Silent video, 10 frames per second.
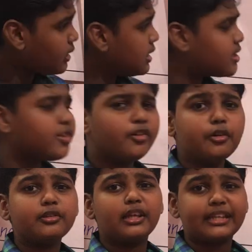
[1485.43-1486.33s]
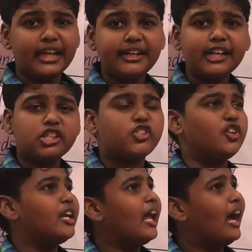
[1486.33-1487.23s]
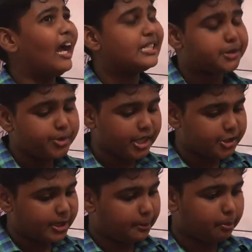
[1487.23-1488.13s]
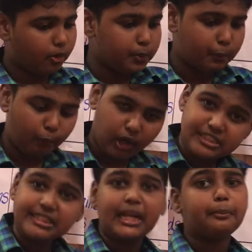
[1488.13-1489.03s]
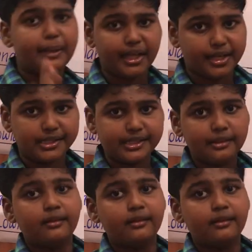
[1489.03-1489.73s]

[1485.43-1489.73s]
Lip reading: So the Canadian Shield is rich in both water and minerals.